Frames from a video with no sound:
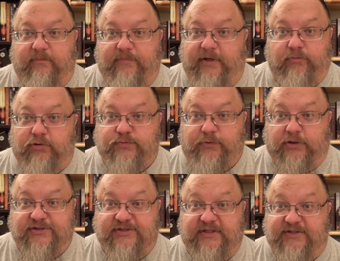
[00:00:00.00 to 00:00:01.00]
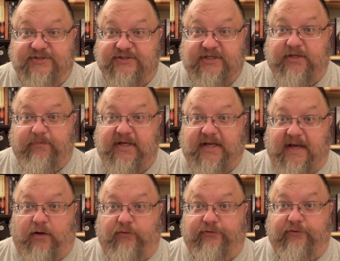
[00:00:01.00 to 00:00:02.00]
Bellbridge Books didn't seek me
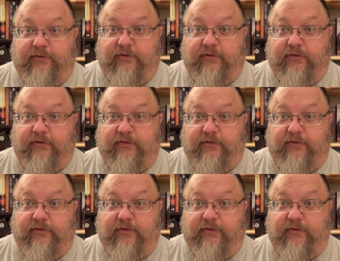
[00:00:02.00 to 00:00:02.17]
out.